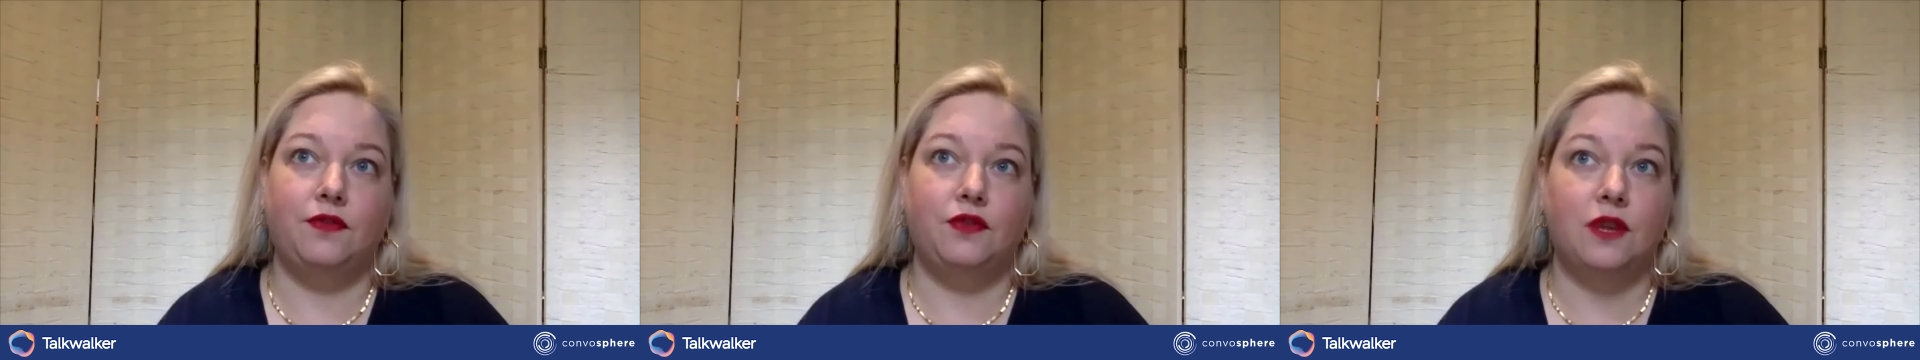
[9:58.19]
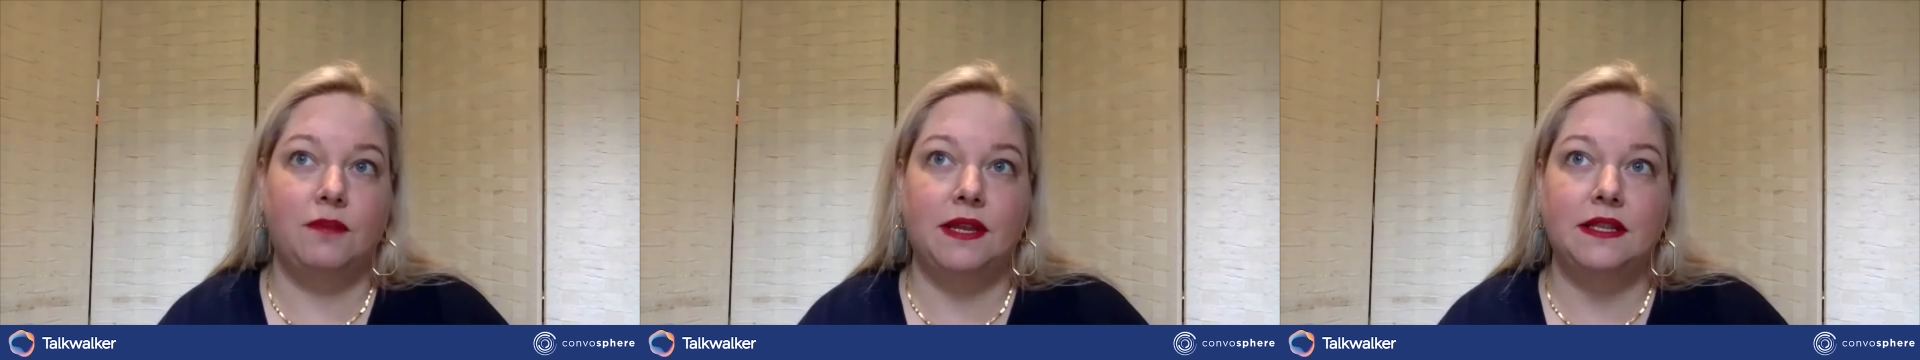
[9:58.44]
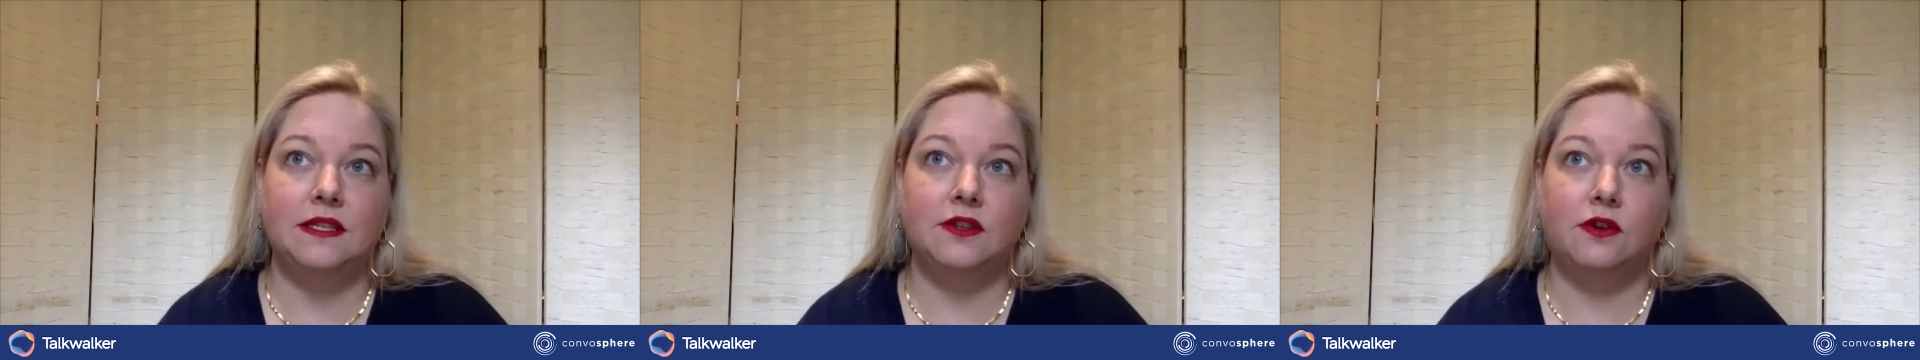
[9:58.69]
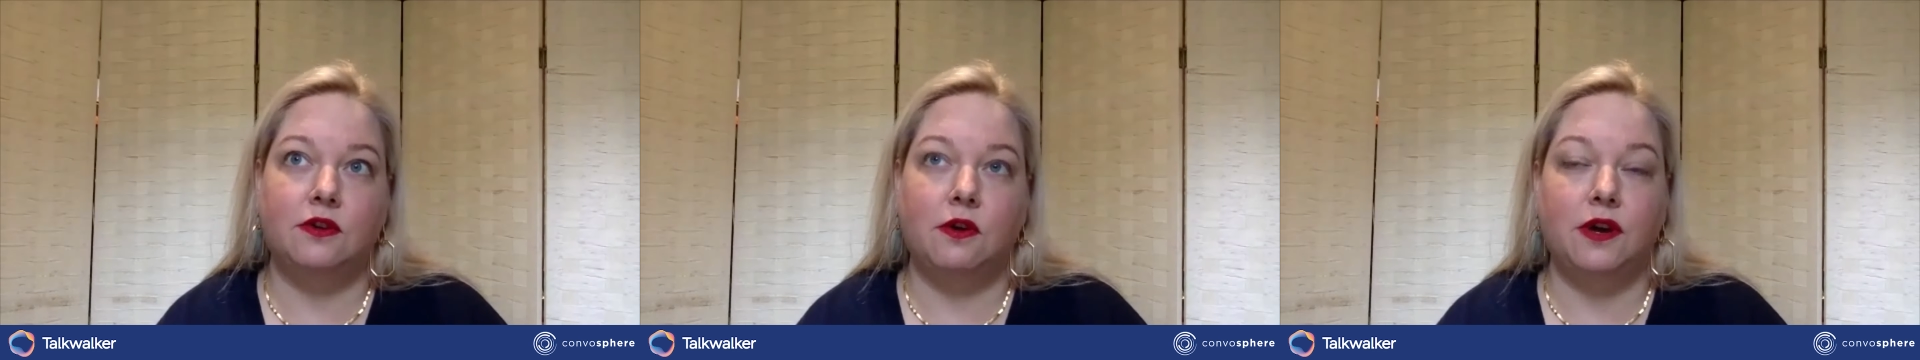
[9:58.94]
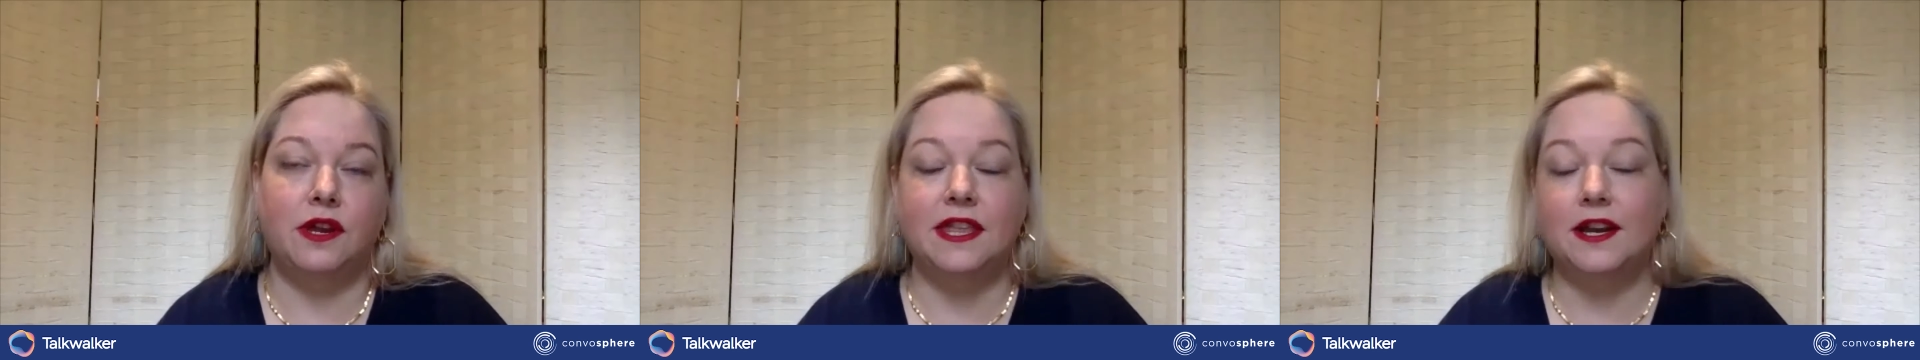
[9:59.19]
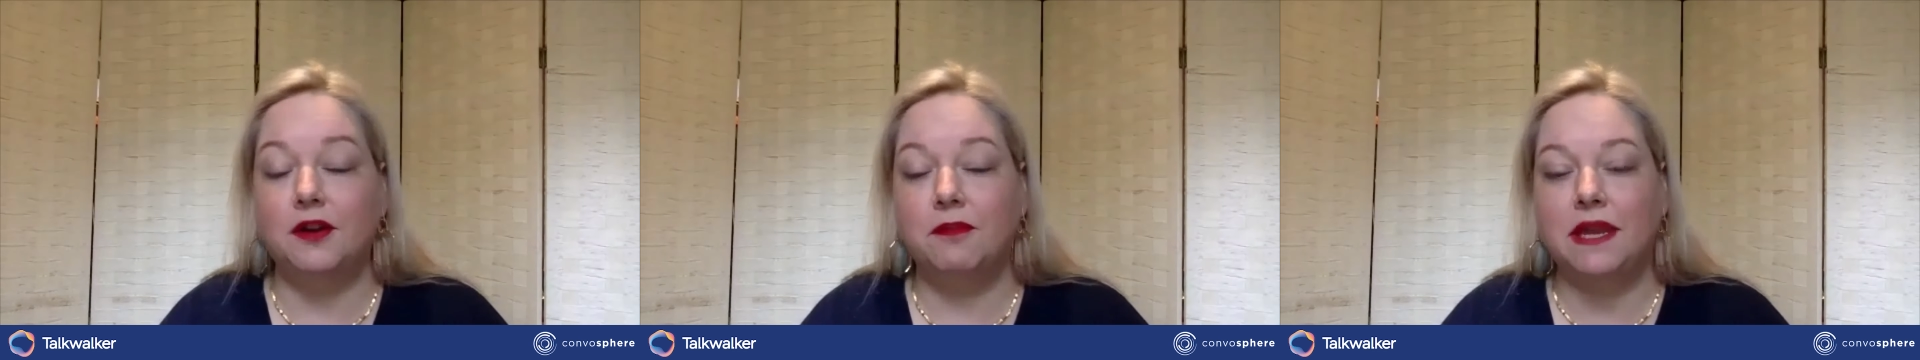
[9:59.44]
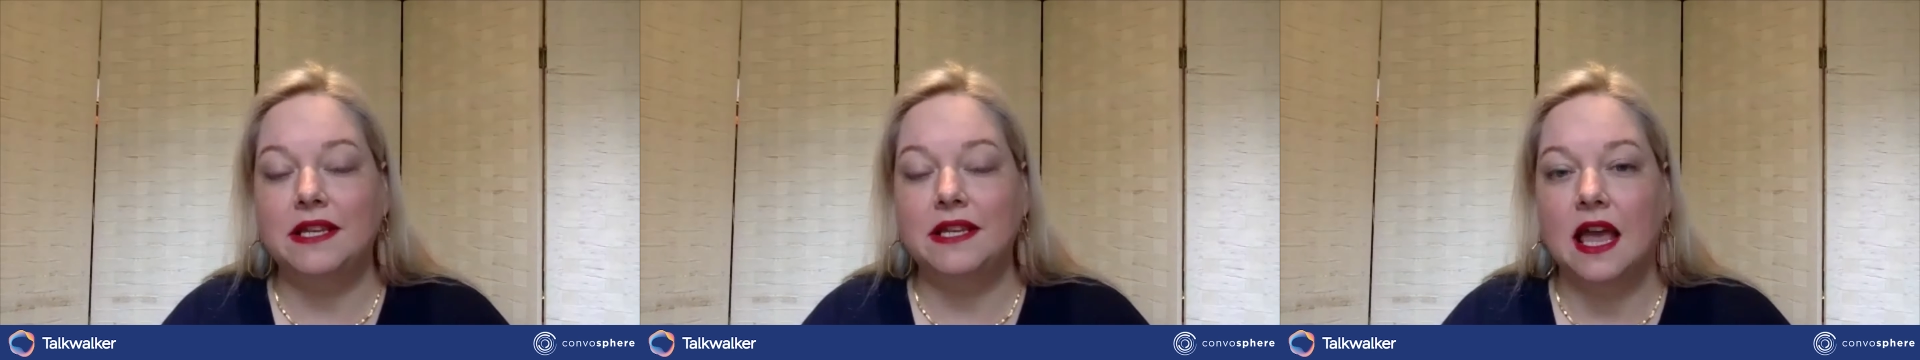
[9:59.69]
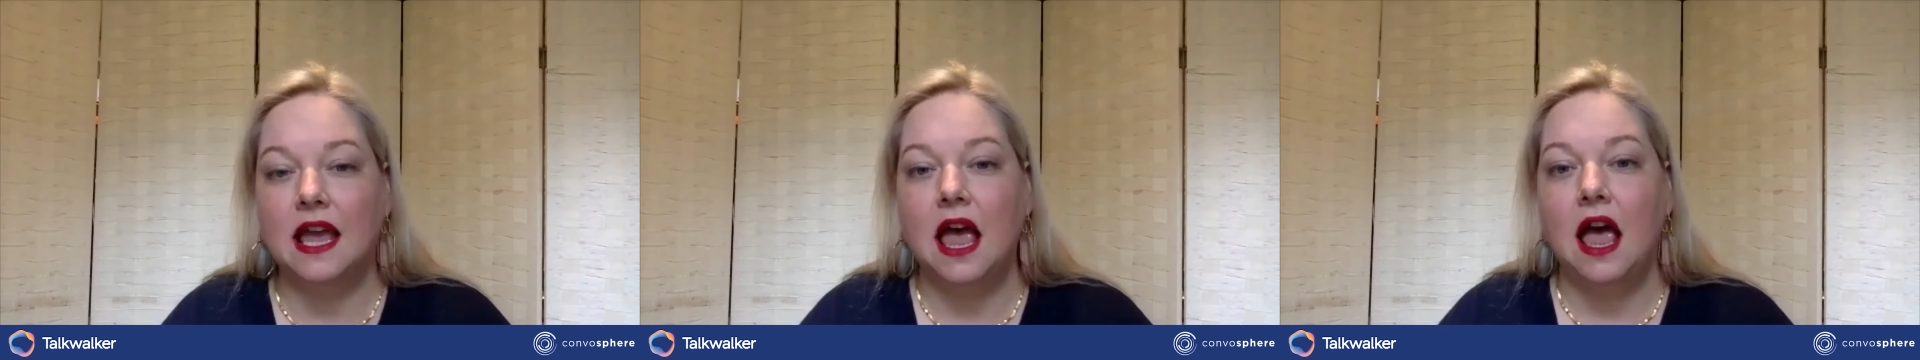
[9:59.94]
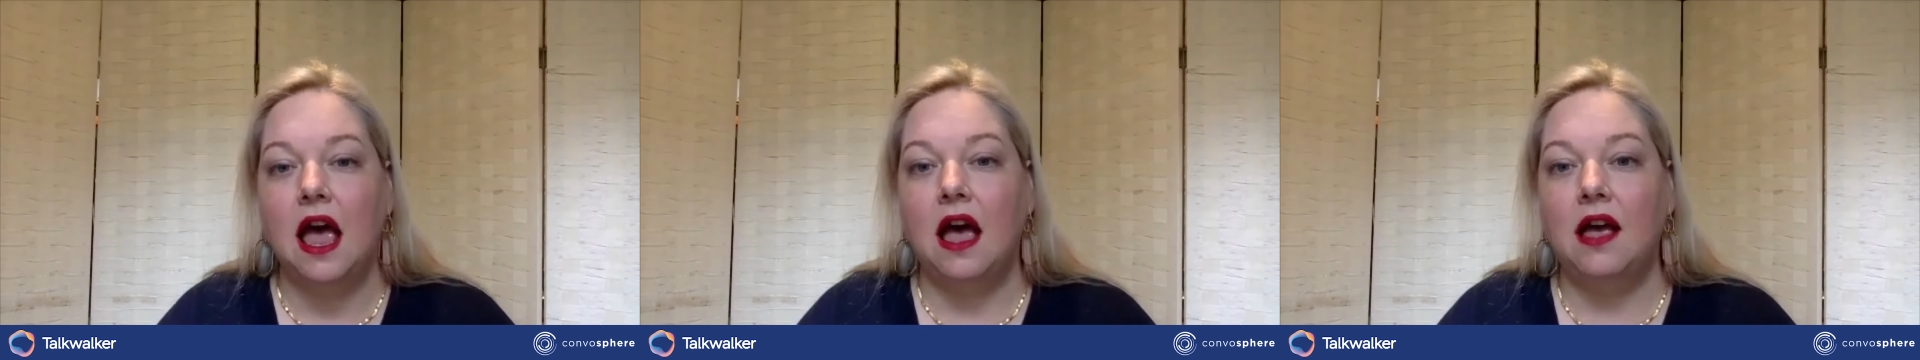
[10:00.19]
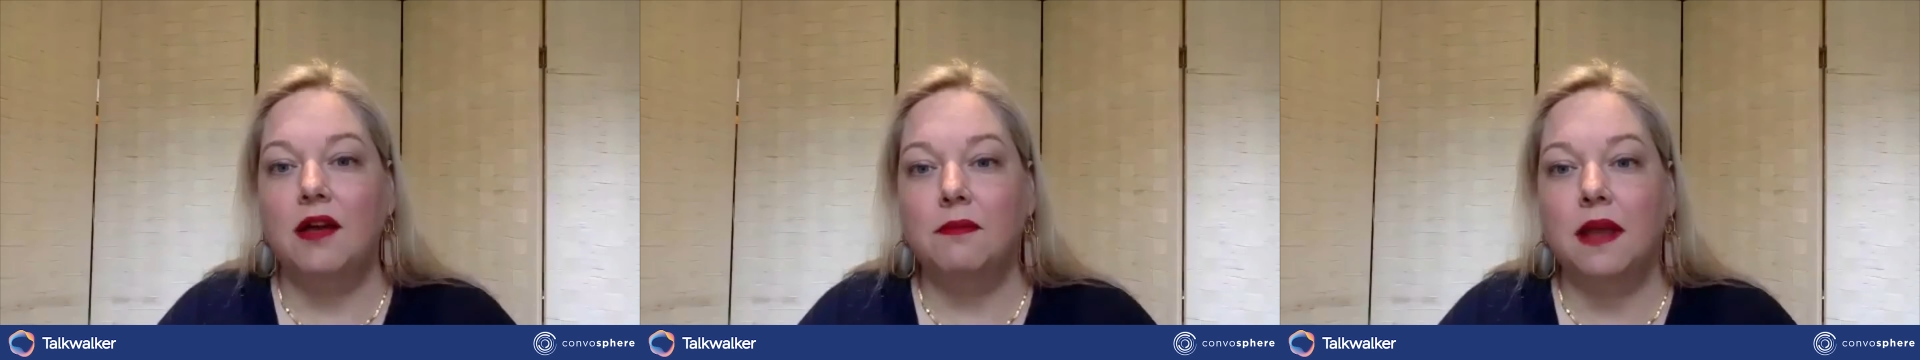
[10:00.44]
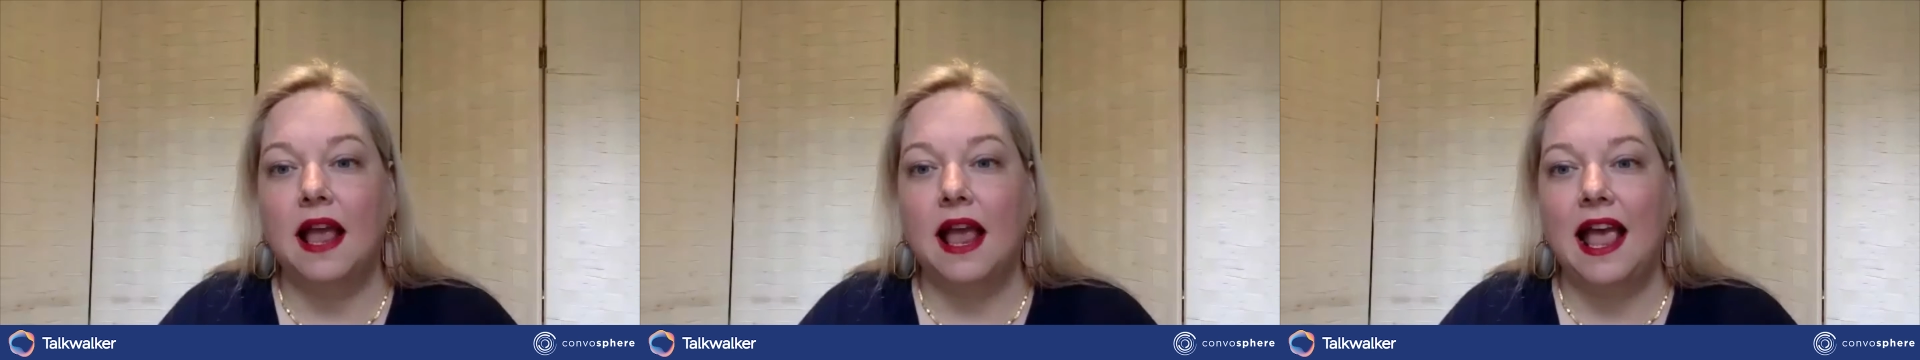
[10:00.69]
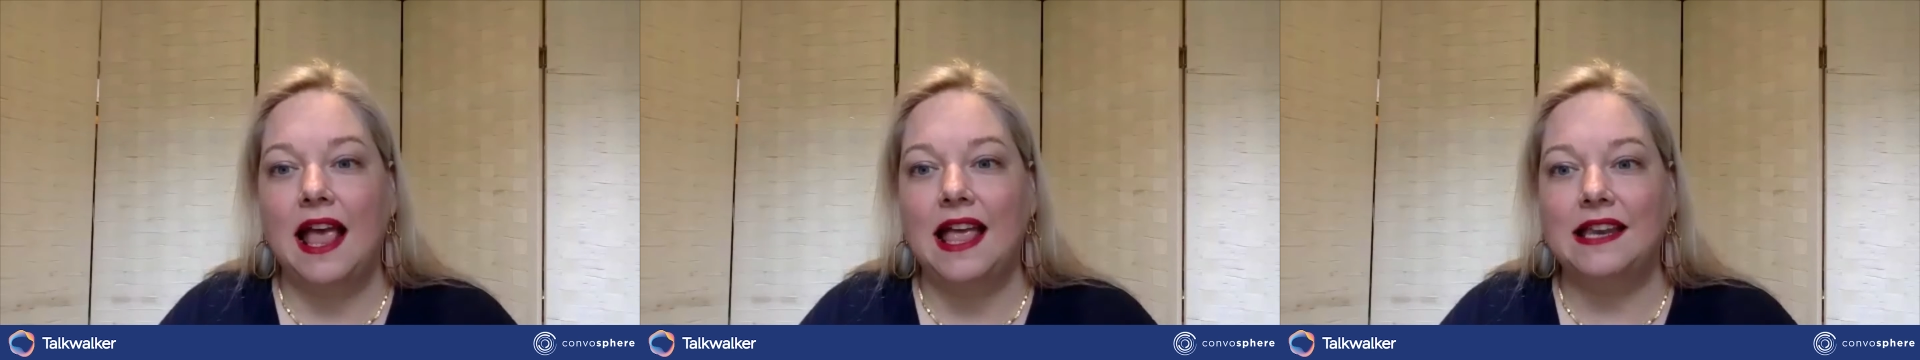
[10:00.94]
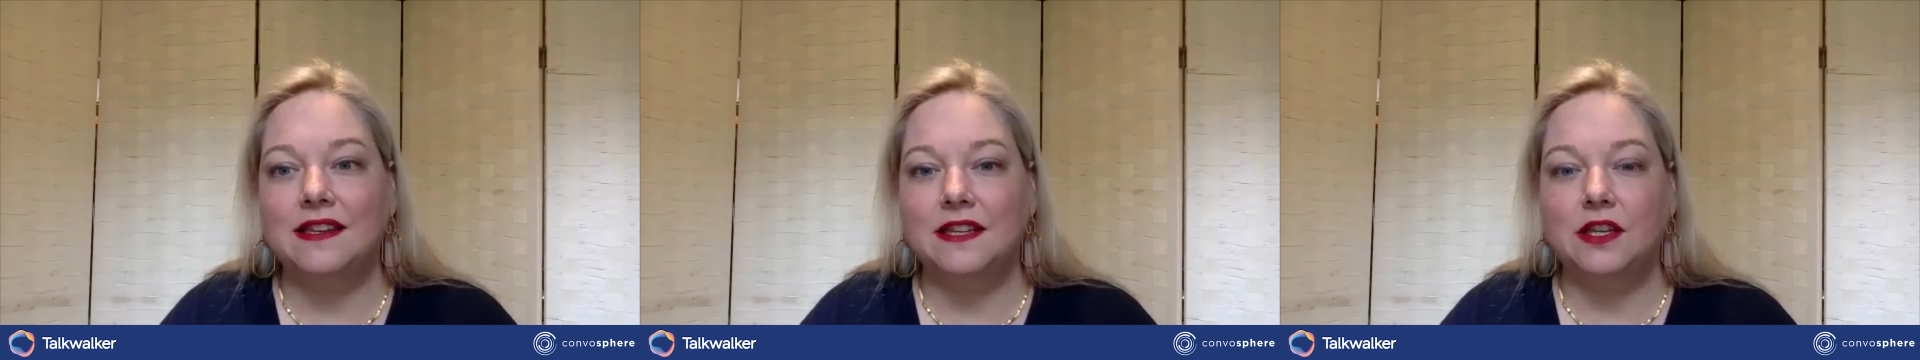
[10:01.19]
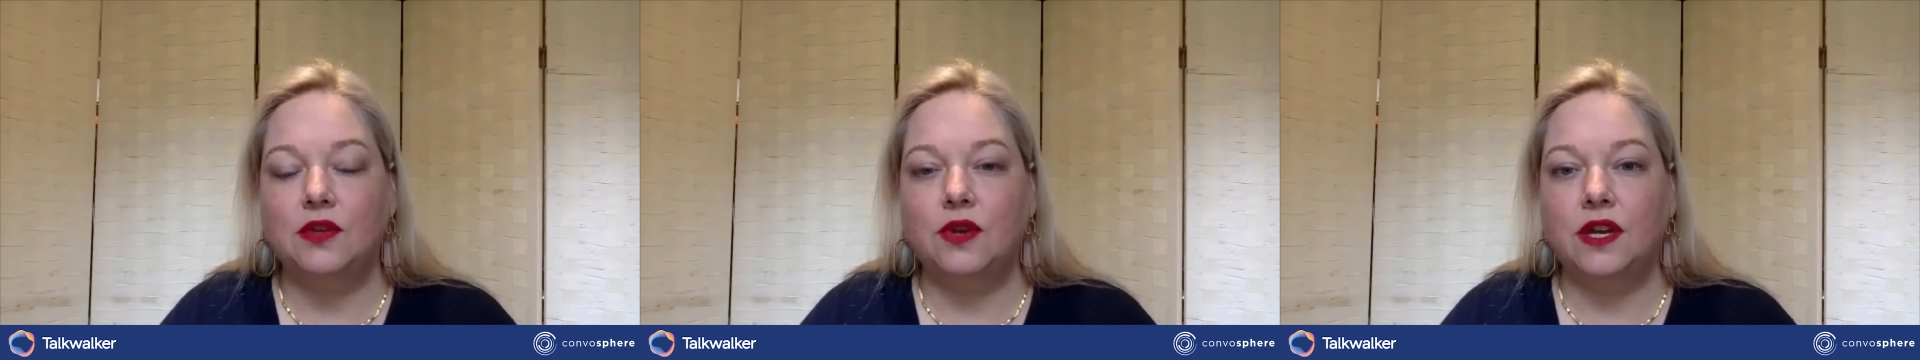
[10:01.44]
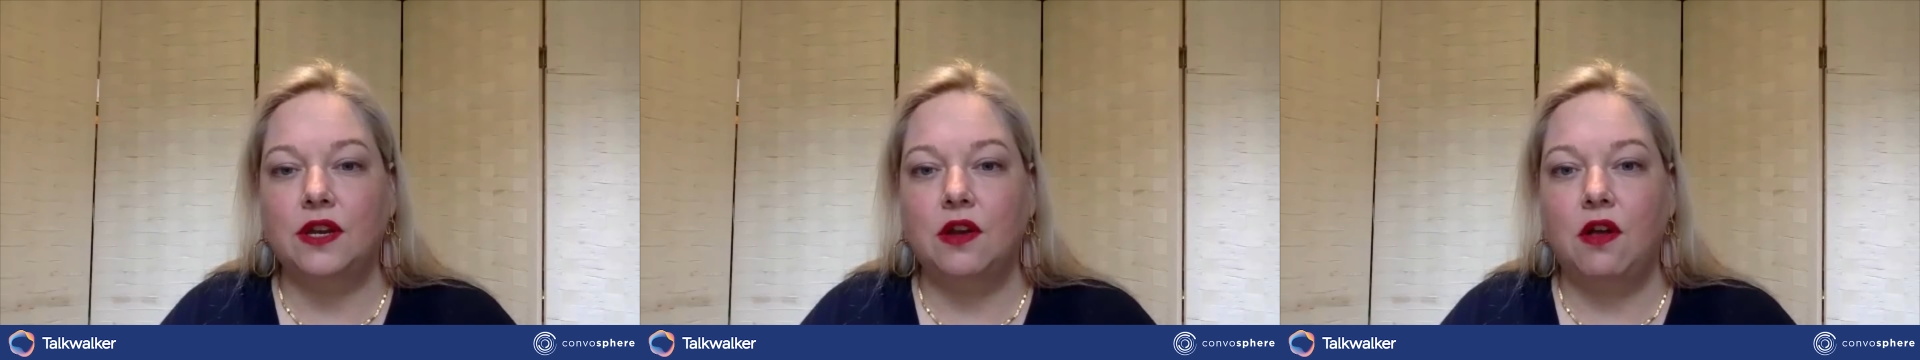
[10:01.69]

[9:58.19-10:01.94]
treatments or therapies. And you can